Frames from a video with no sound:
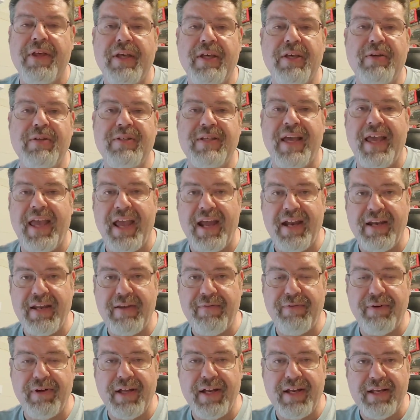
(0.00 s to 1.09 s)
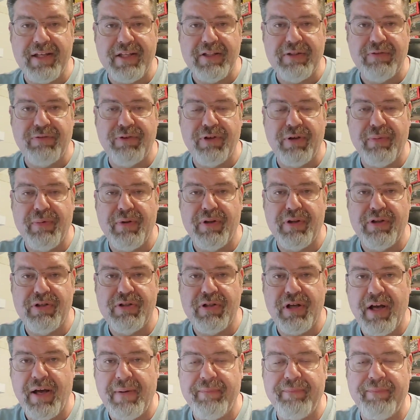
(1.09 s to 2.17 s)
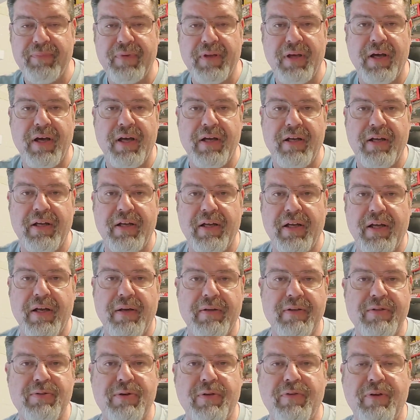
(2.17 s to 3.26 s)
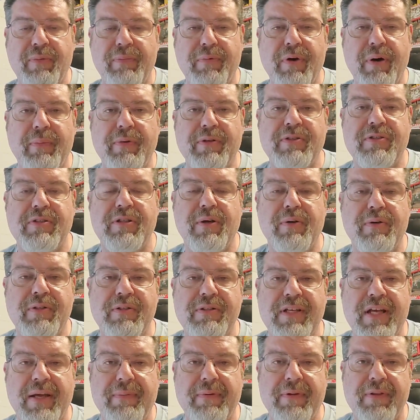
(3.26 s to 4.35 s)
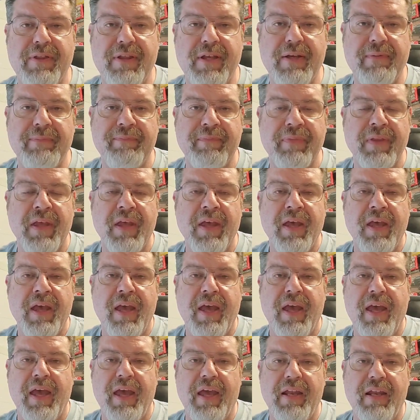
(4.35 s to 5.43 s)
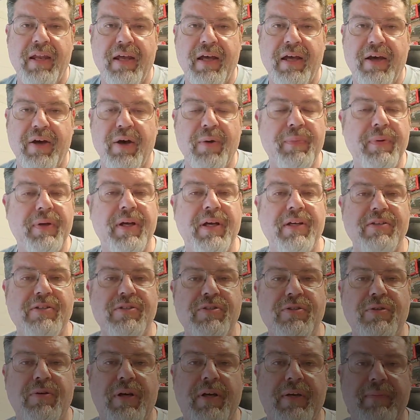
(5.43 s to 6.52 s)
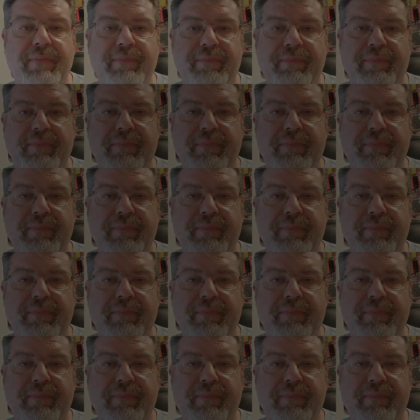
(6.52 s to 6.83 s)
Thank you to Andy for letting us film in the shop on a, on a sort of a moment's notice type of thing. And I uh, hope you guys enjoy.